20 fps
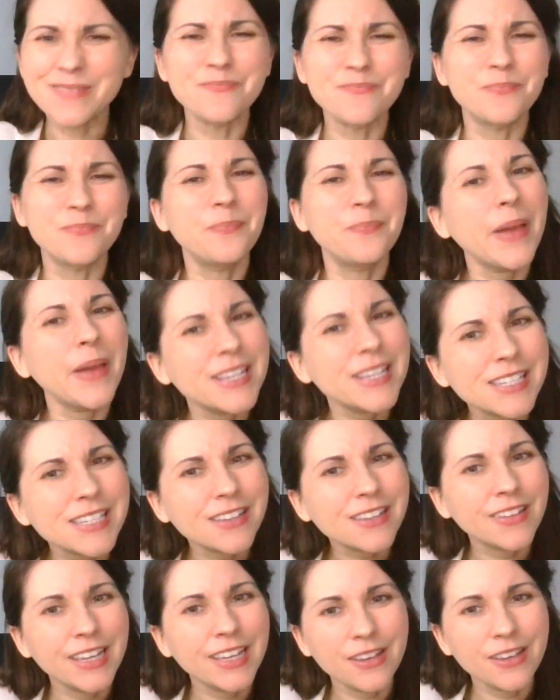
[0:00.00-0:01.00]

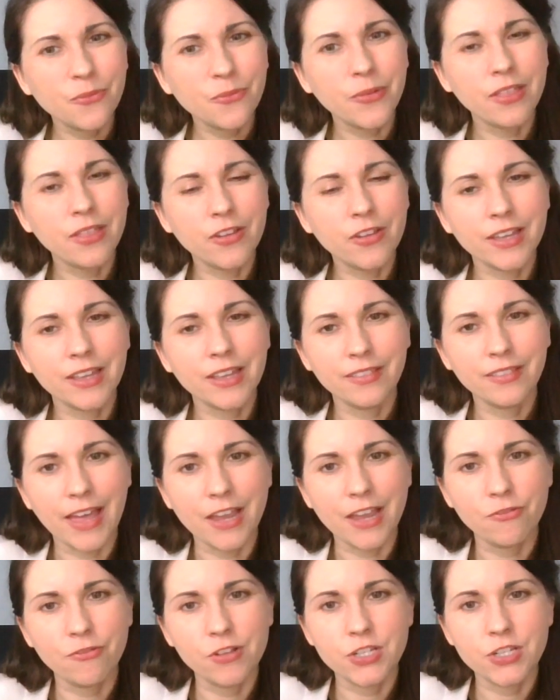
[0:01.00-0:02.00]
Basically, we look at
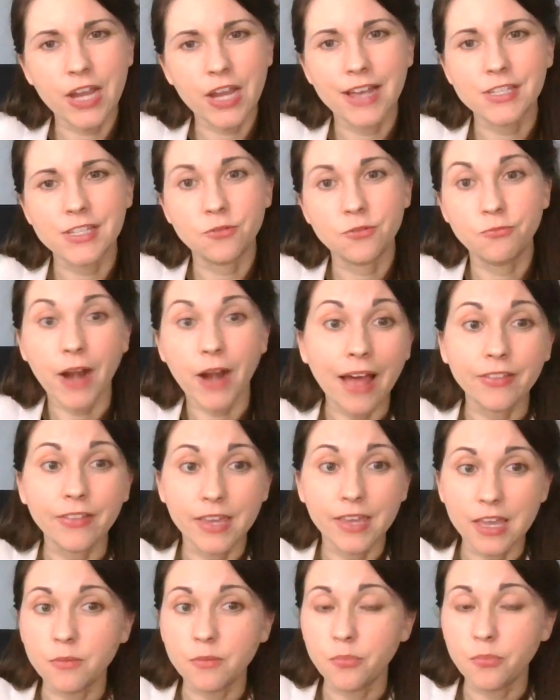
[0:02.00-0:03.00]
language as a
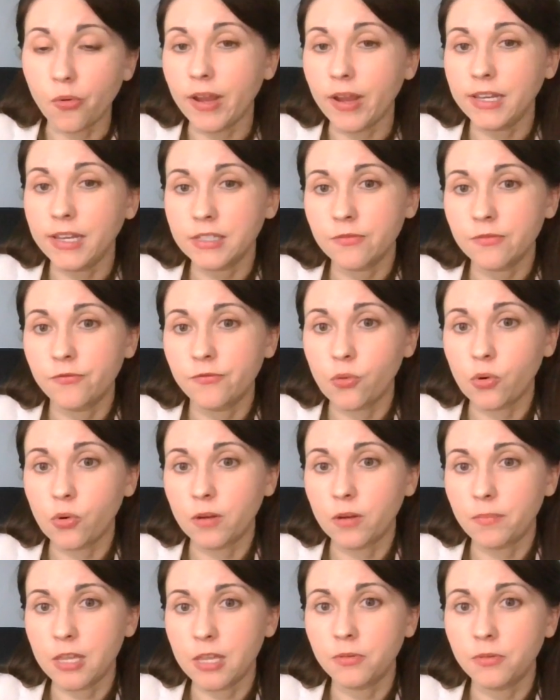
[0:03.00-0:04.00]
rallying point for
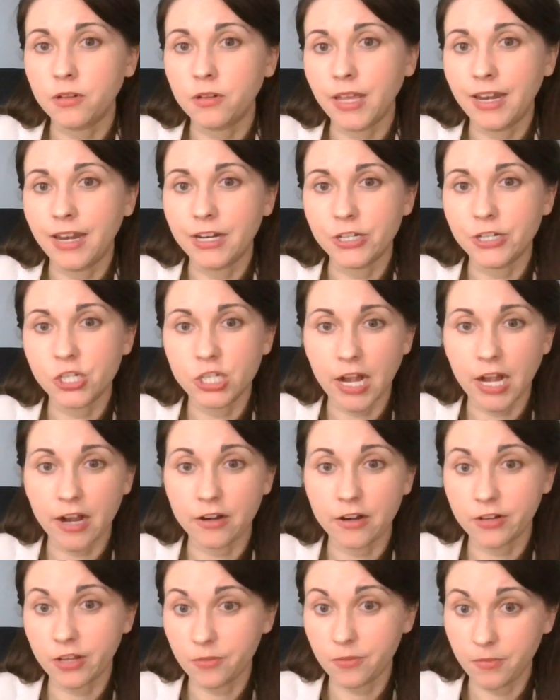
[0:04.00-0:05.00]
people in a
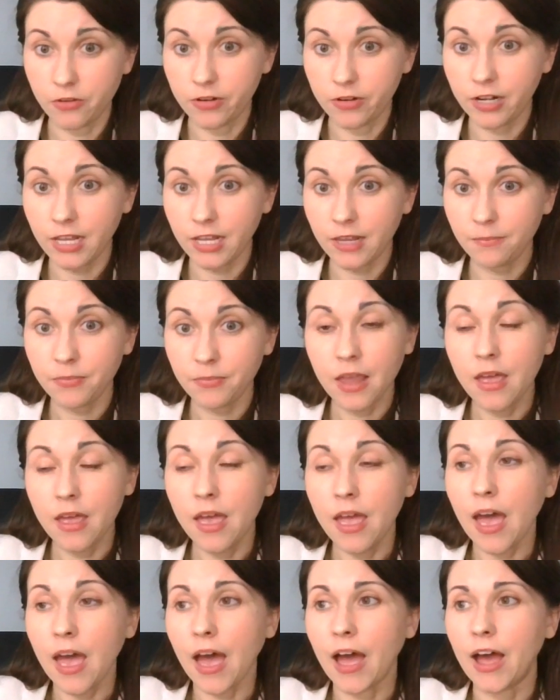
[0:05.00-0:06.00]
shared community.
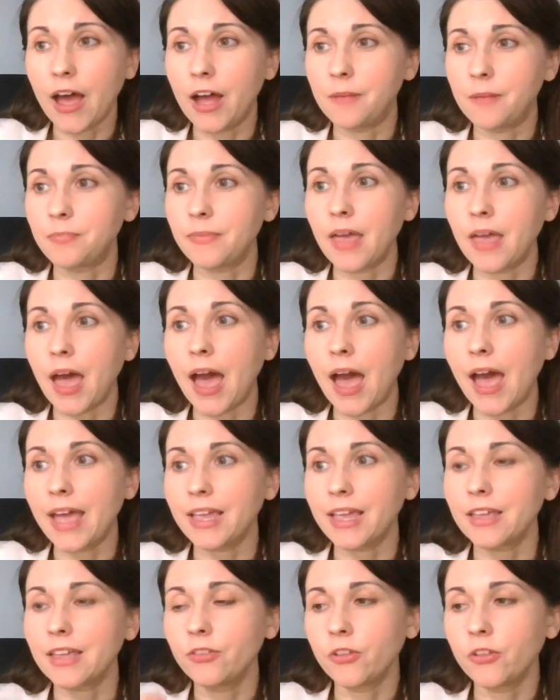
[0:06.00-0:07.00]
I
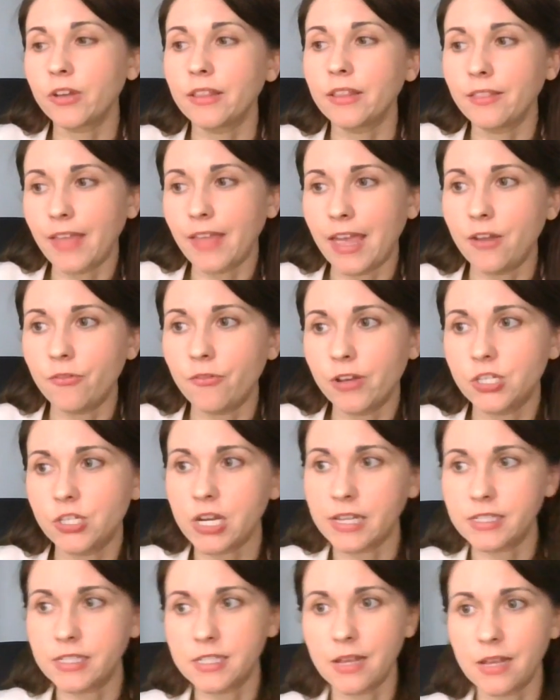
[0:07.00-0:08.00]
can look at language
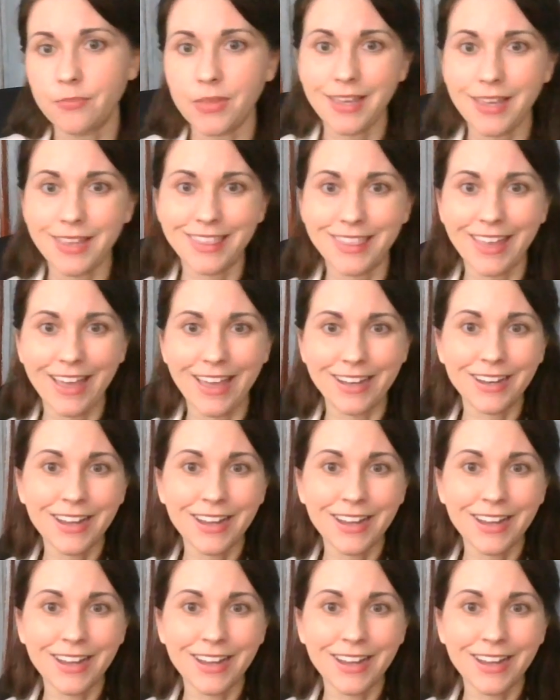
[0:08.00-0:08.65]
as something that